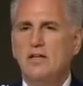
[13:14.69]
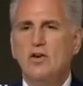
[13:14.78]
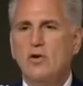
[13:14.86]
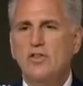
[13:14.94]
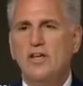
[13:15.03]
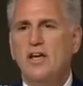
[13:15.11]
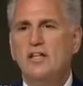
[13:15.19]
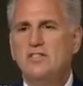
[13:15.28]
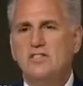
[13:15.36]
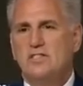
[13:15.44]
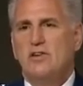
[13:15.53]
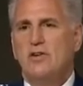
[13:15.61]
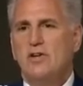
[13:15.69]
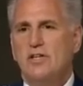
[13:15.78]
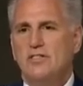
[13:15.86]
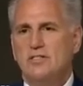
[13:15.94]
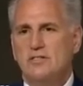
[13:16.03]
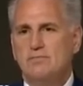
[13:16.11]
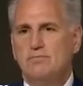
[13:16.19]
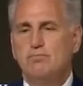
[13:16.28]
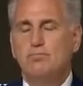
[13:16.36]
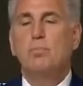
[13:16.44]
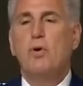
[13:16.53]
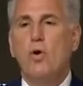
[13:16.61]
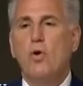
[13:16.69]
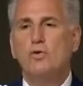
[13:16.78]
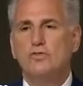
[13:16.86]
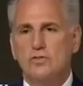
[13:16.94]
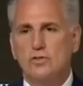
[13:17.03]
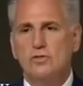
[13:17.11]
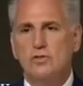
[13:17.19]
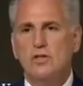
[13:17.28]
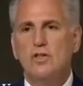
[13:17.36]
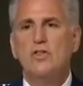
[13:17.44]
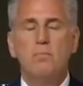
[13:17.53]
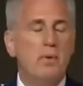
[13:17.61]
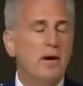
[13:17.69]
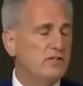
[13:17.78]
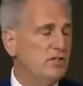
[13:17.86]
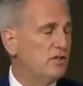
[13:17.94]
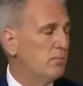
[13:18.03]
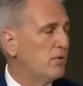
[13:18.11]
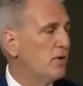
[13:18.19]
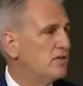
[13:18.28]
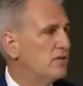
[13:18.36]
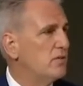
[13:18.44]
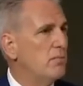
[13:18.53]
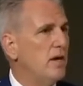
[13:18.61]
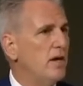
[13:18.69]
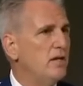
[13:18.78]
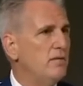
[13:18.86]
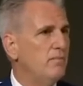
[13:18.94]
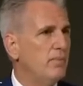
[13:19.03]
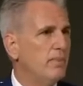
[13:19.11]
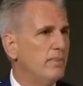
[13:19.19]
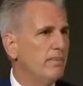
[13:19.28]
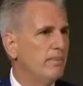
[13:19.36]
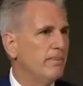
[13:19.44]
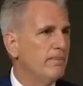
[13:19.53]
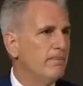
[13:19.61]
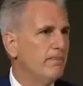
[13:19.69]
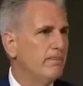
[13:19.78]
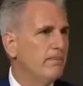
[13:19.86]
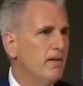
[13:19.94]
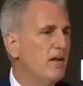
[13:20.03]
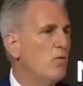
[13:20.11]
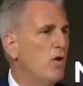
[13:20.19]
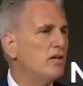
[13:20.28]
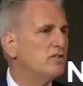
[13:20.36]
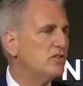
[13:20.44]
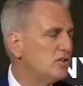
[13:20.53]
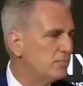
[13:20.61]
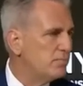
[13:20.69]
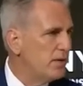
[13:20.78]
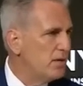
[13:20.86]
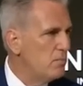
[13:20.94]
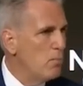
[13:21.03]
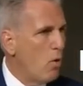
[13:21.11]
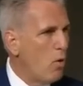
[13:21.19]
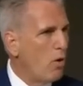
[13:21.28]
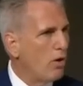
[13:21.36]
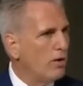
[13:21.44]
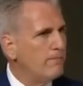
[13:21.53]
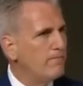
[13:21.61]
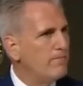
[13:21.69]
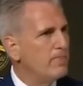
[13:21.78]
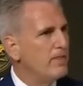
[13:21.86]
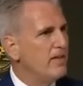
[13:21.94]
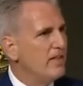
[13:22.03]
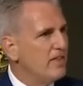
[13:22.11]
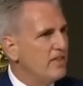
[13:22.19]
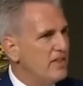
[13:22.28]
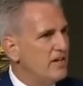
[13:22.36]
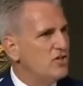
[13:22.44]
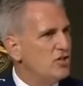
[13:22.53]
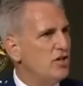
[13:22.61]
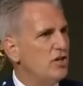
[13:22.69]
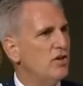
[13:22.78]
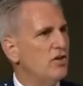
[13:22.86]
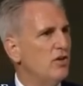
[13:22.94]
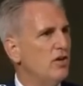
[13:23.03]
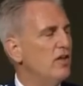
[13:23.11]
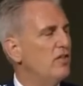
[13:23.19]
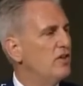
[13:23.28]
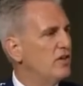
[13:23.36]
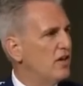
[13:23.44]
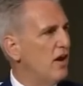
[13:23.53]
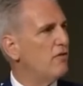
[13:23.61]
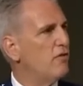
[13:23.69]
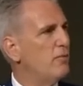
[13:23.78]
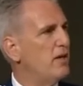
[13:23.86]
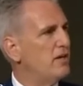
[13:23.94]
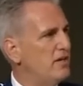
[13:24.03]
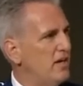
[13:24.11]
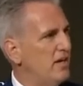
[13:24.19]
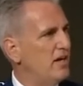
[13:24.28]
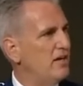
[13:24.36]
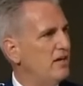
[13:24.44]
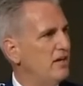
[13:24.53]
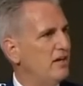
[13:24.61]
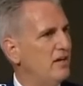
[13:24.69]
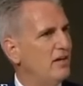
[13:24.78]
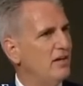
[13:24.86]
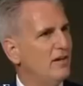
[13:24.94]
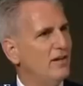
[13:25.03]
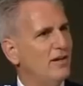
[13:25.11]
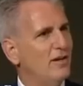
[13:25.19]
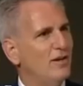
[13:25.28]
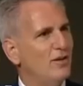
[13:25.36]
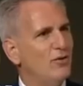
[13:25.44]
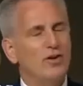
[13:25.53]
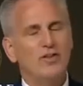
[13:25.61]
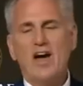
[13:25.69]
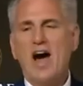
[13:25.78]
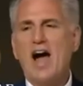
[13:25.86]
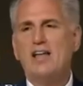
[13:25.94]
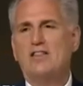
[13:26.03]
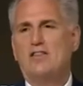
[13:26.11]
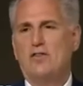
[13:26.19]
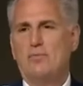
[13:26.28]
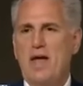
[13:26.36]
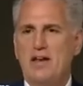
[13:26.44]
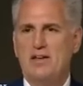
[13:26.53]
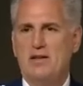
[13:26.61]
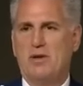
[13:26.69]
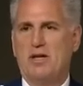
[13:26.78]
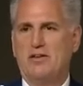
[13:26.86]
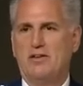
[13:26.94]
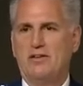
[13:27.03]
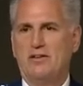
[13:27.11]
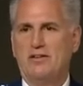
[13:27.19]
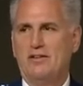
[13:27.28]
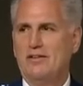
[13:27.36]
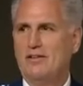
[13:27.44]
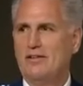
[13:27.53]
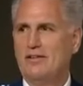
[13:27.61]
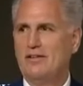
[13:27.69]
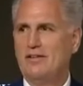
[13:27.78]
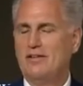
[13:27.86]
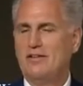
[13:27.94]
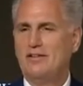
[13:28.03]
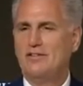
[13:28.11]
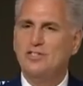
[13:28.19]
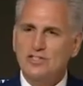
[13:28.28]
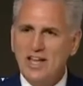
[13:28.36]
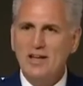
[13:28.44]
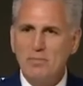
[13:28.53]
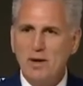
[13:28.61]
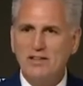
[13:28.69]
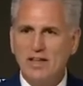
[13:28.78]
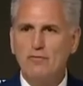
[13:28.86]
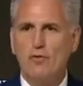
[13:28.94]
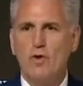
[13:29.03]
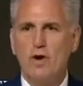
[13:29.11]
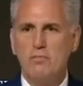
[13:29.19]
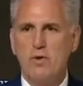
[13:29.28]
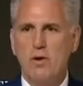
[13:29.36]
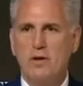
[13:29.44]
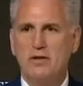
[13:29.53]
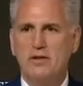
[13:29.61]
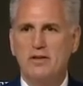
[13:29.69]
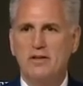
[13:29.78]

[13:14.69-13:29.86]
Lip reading: You know, in the unserious proposal, the budget the president made, he wants to spend more this year than government did during the height of the pandemic. Just think about that for one moment.